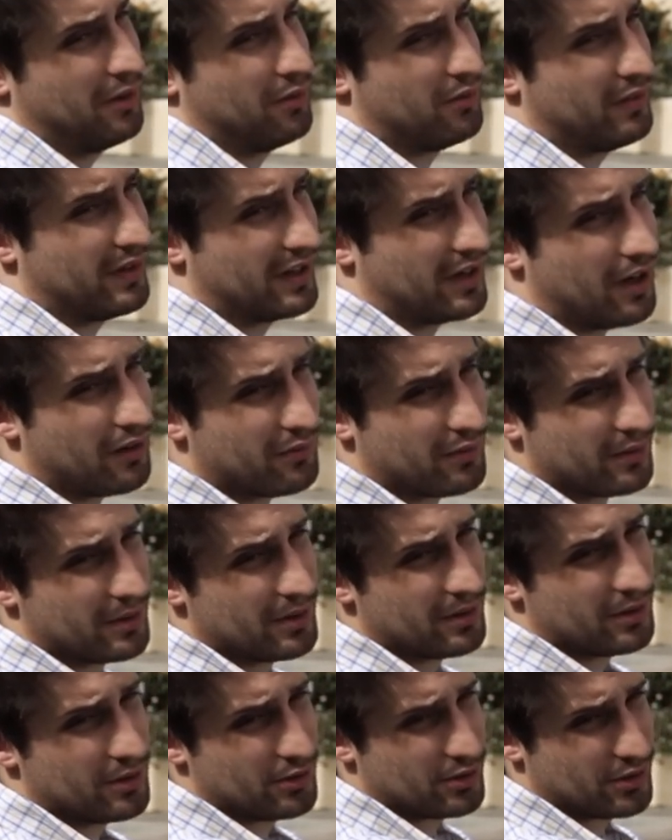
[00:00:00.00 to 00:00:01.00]
Fig
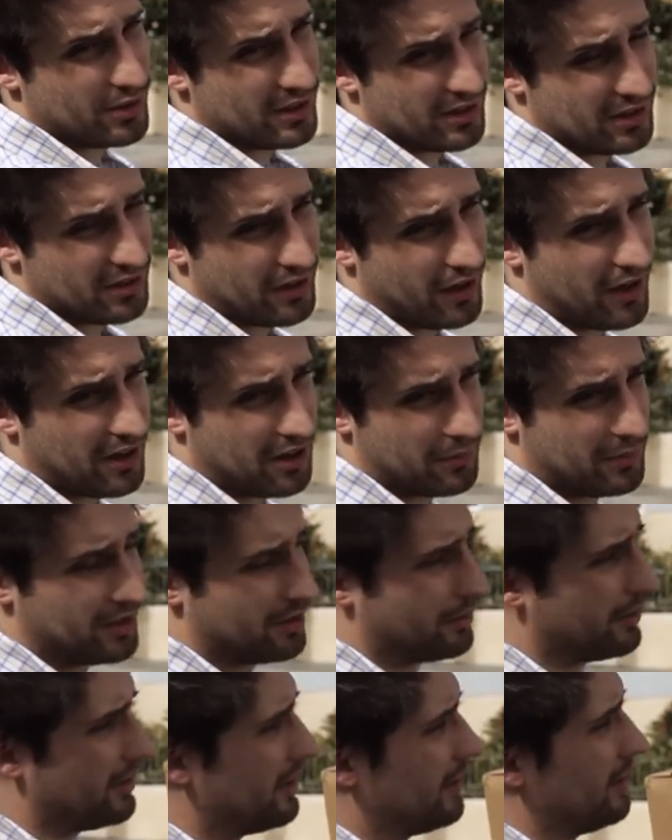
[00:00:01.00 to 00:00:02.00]
offered? You sure you didn't talk him
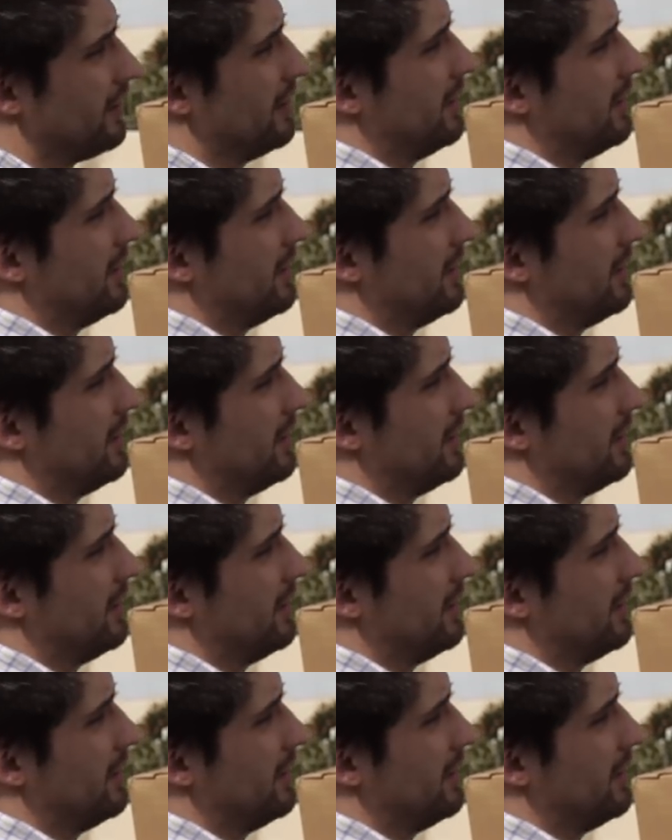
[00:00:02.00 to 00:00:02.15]
into it?